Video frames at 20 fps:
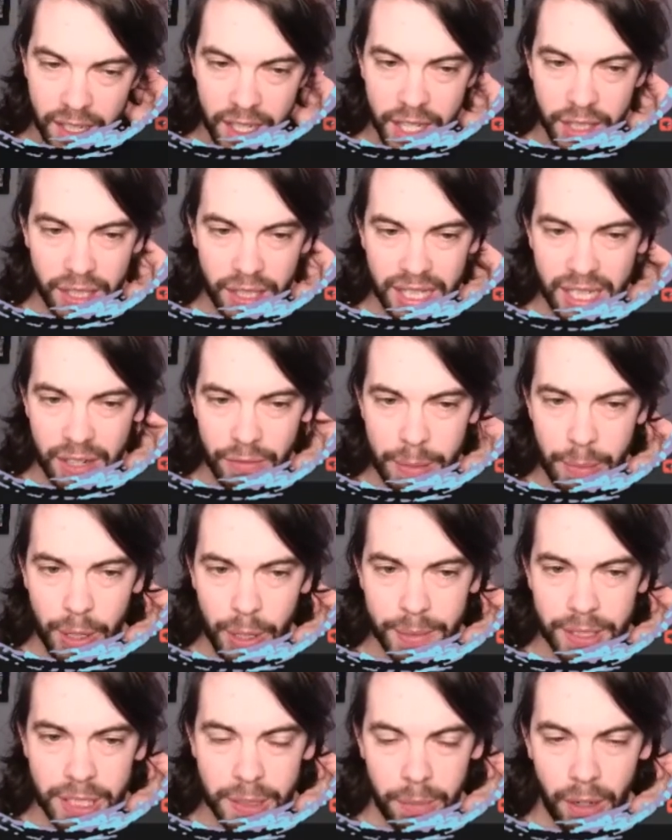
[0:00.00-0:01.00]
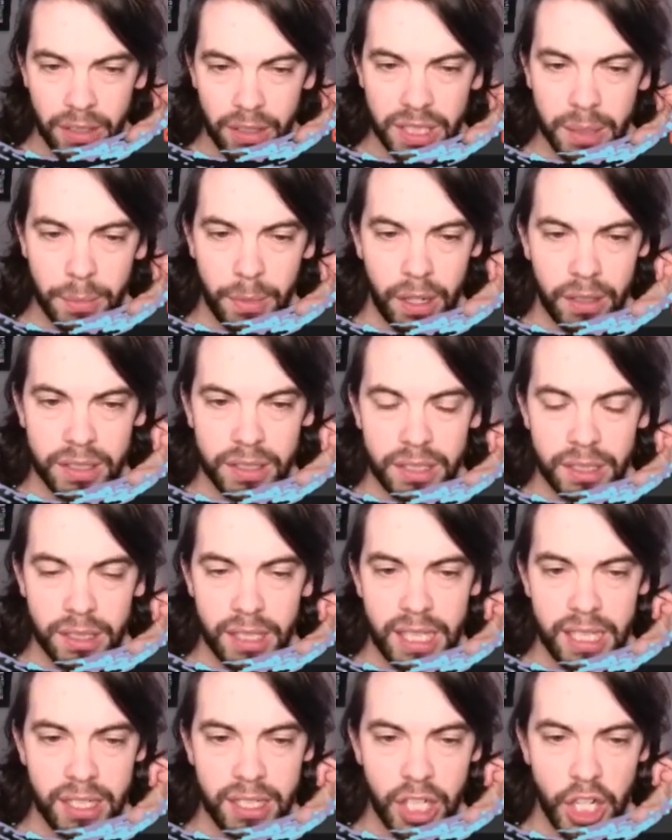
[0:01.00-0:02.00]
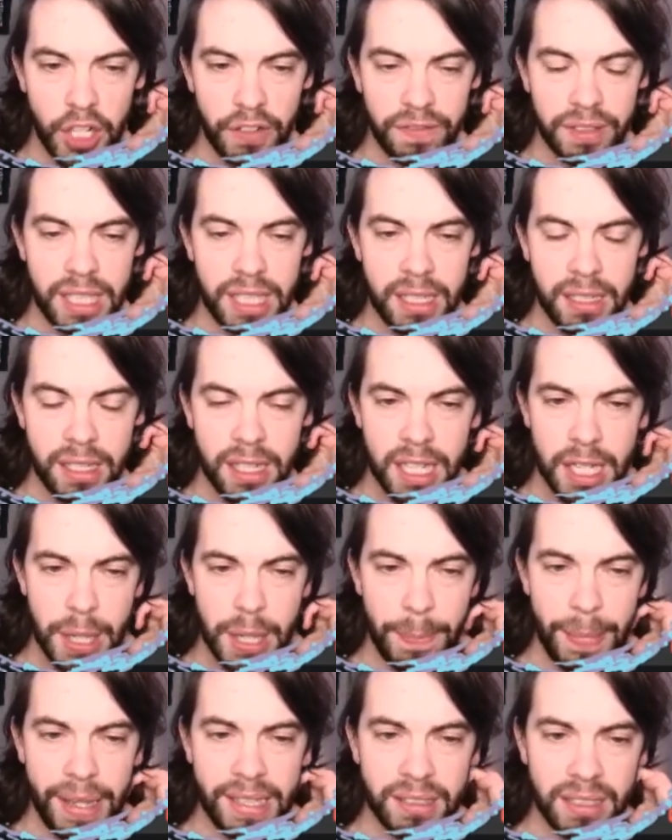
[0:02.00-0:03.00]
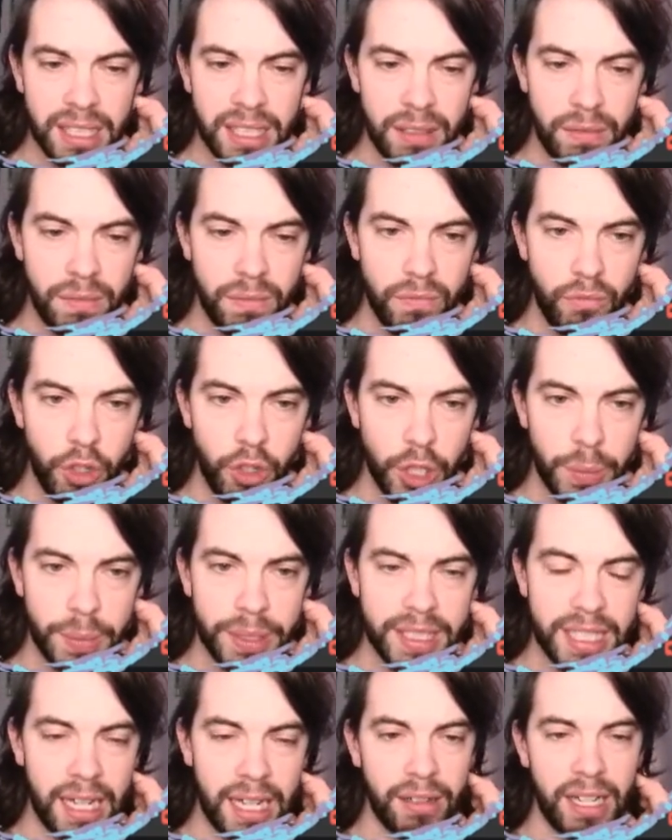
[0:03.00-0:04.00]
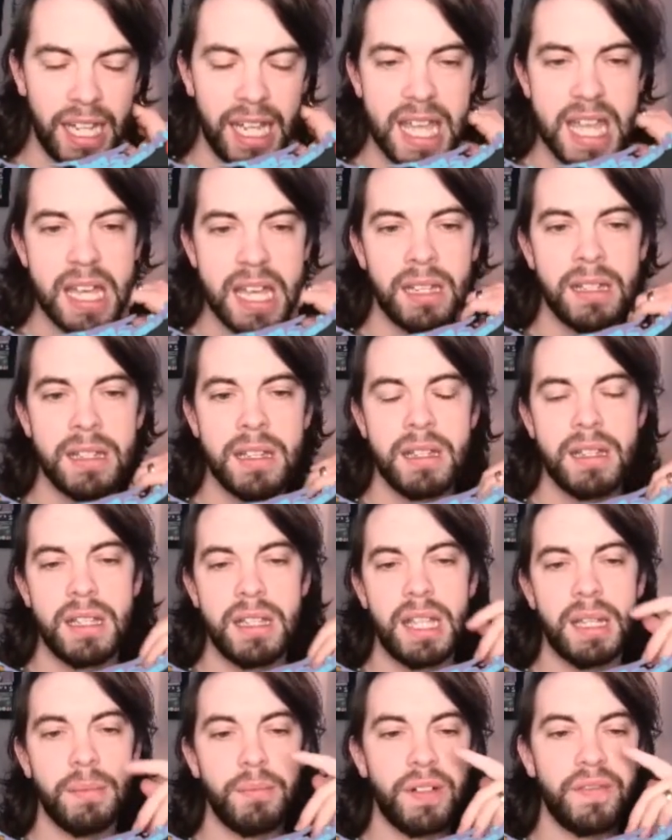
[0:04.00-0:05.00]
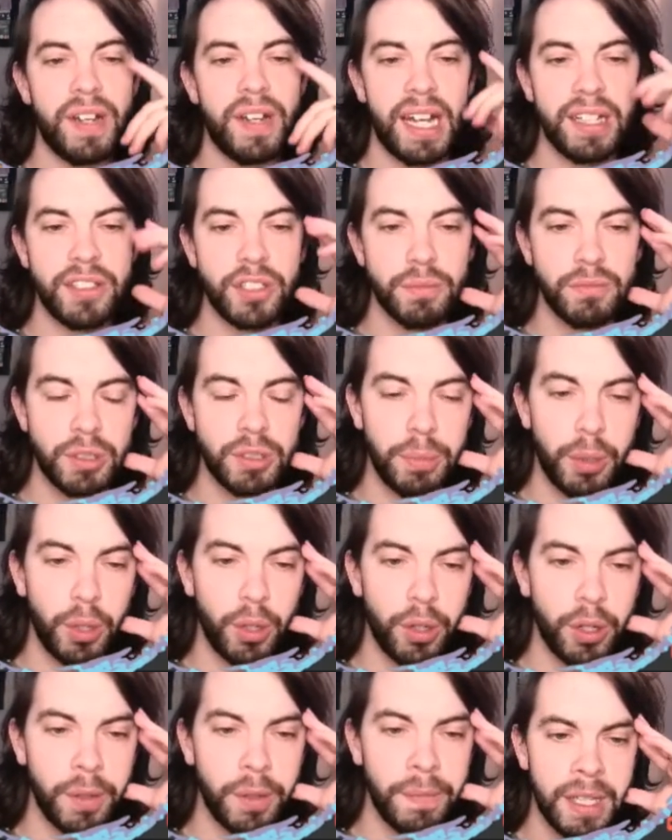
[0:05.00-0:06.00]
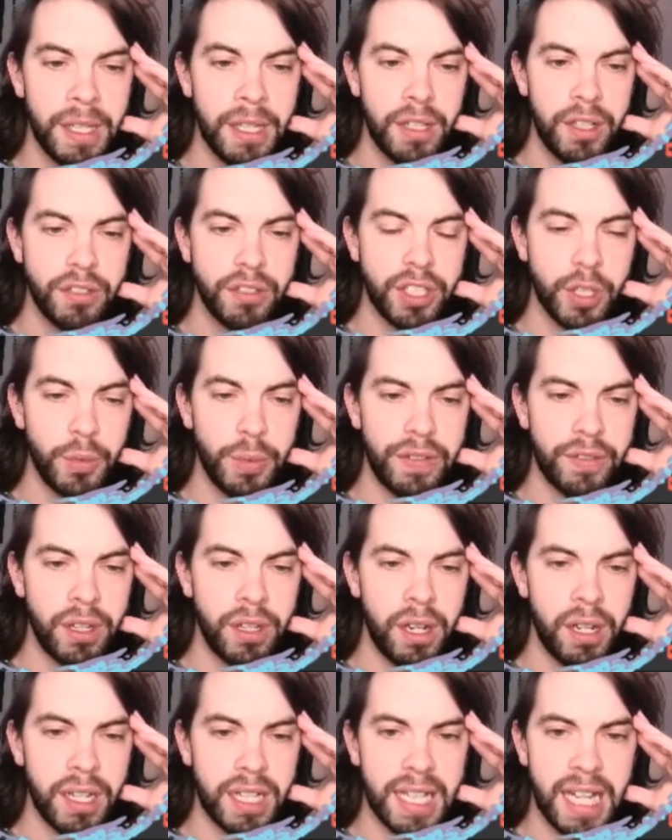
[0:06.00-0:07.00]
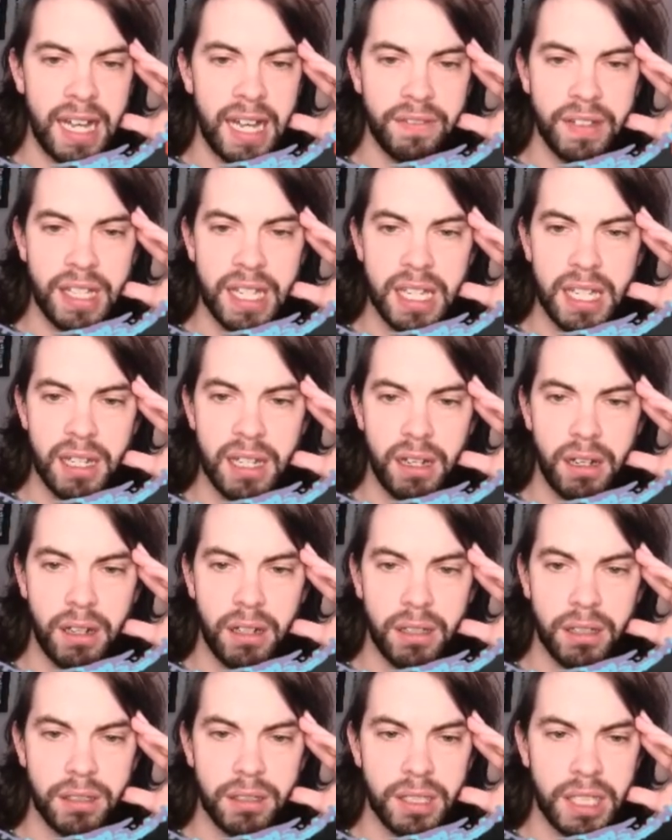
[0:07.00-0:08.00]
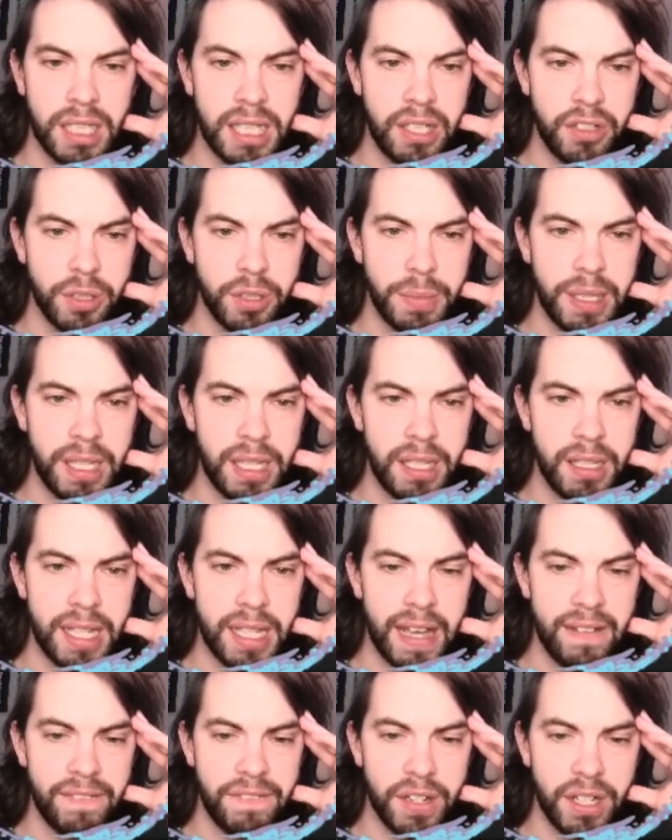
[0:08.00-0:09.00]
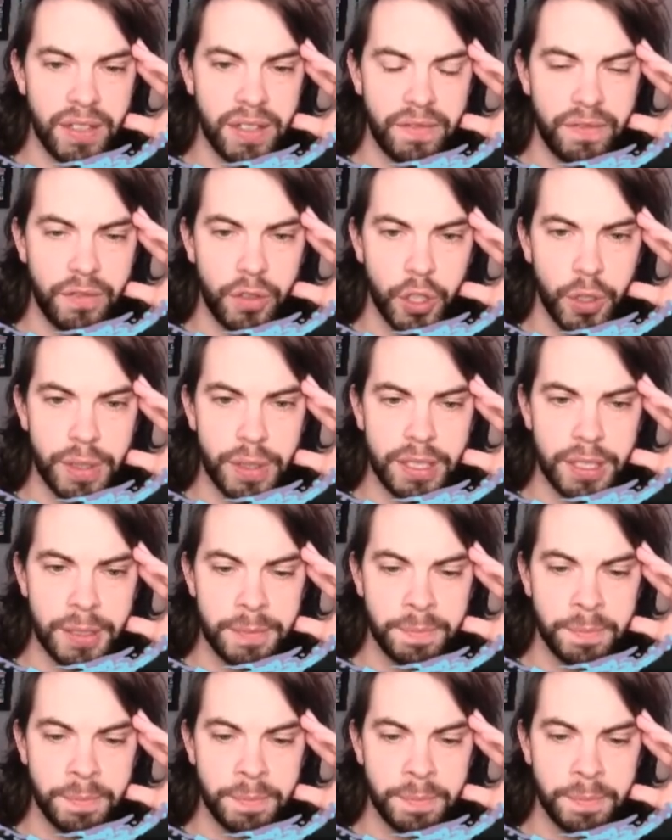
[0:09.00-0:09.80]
So I think if we put him as a box-to-box, he can hopefully basically run up and down here and provide some support. So we've got Gavi on, he should get further forward.